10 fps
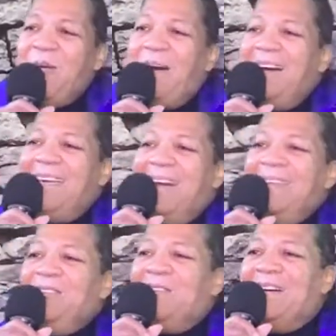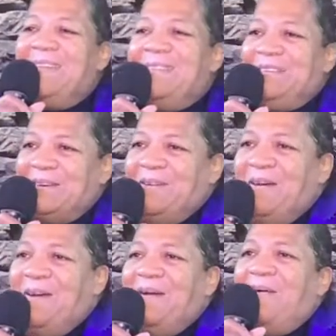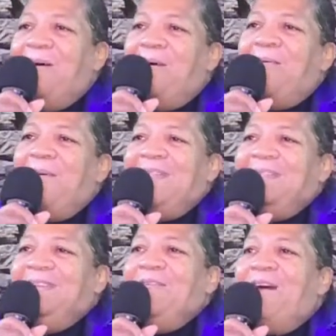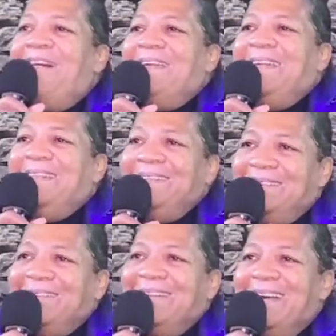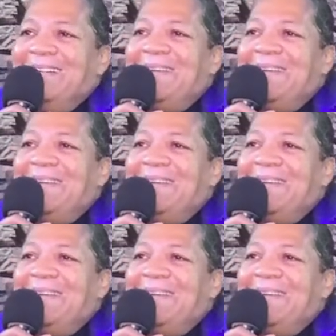what are you going to do when you already knew